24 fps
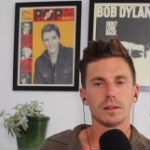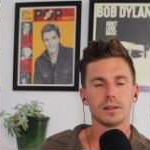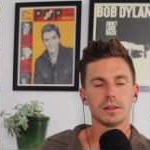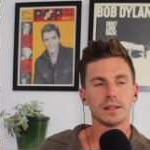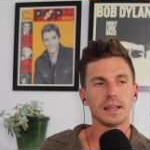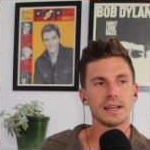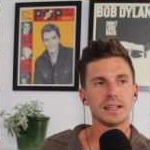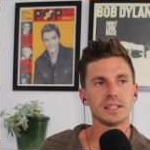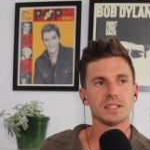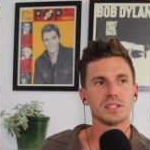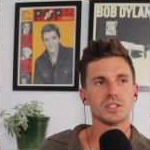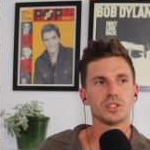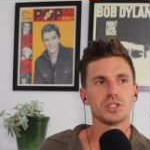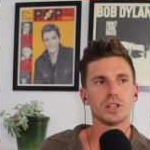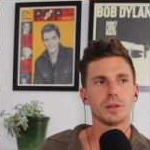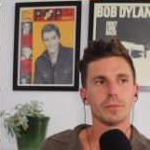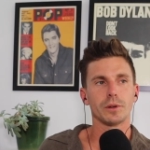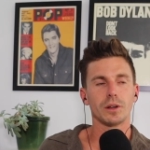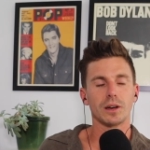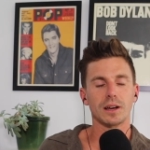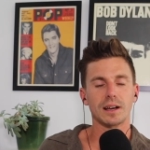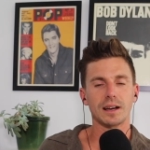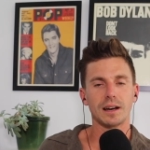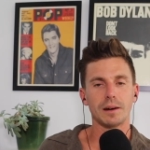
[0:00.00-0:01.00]
Ladies and
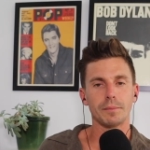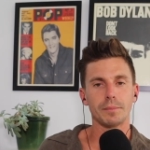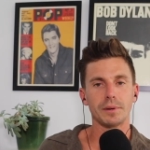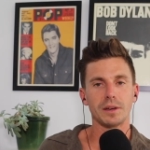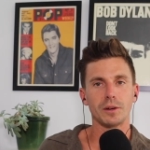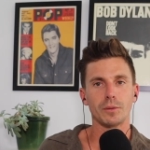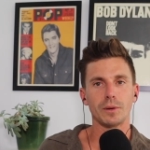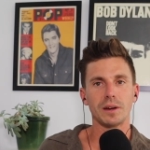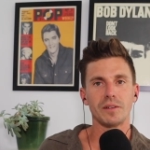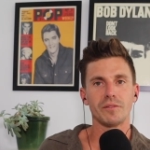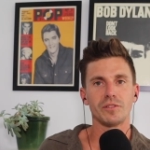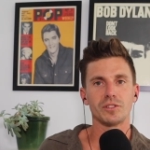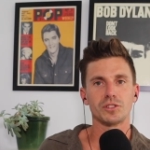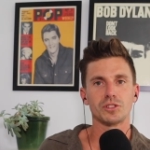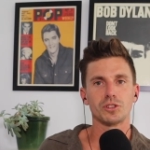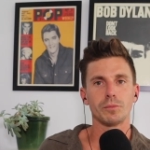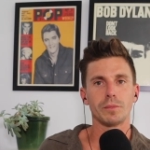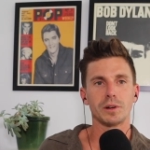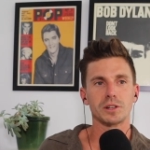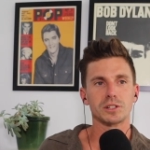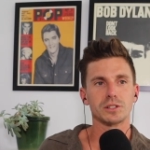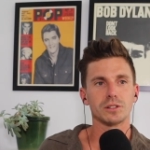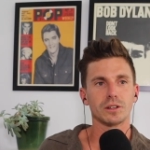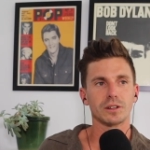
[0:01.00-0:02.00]
gentlemen, I can't be around for too
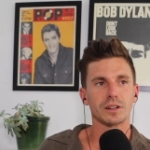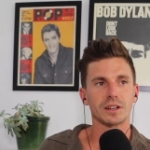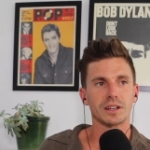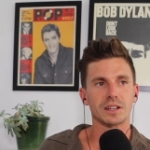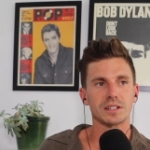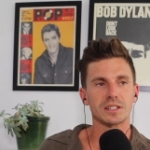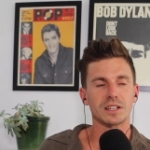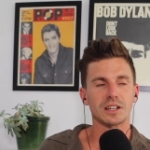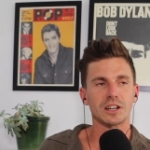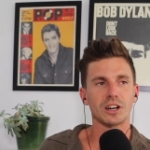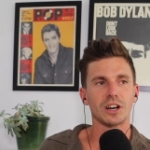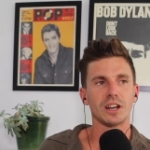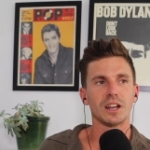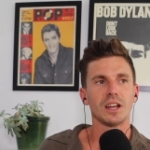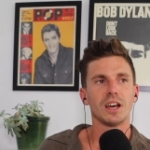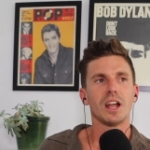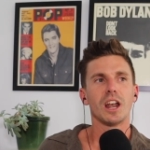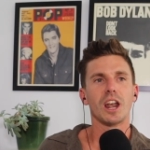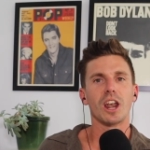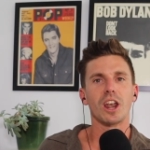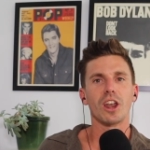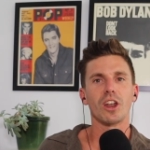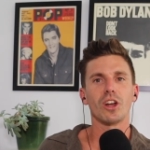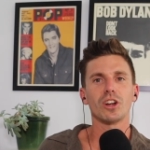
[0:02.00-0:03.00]
much longer because I've got
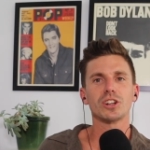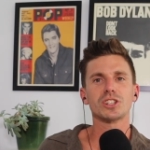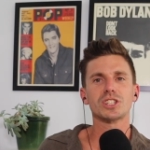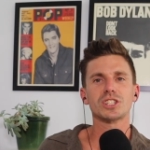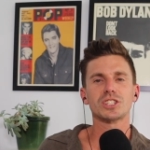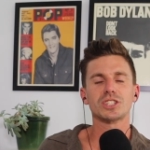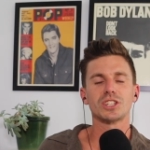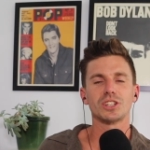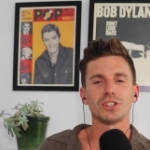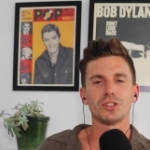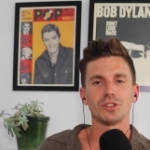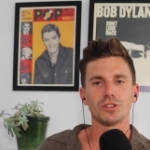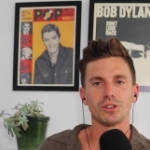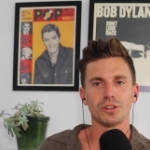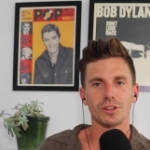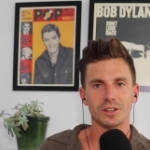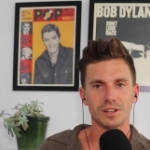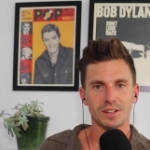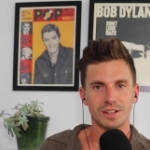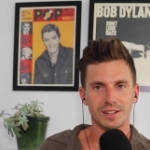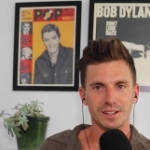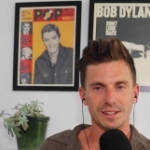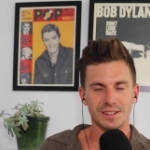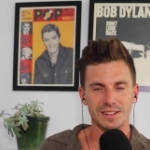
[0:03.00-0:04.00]
lots to do
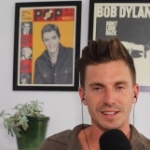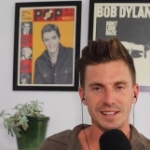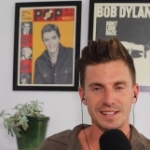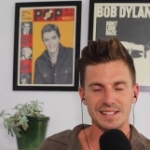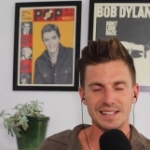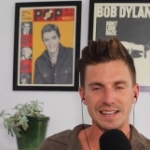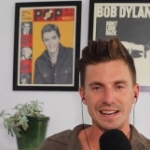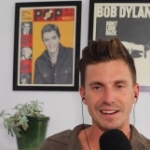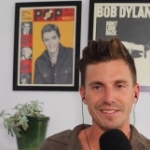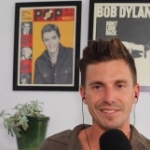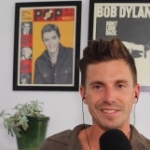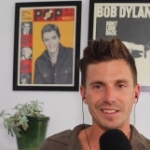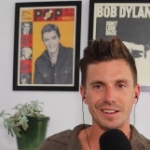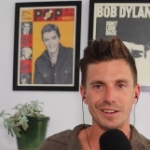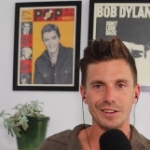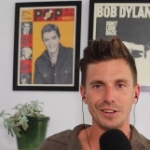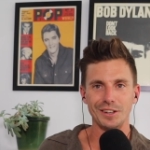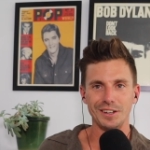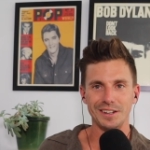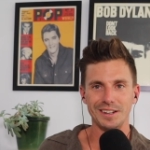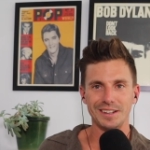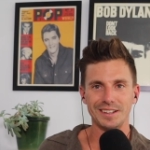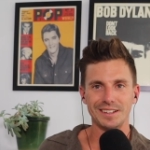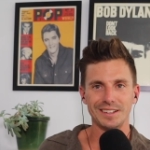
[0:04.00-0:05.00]
this
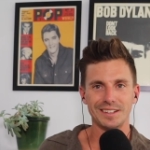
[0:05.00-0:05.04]
afternoon.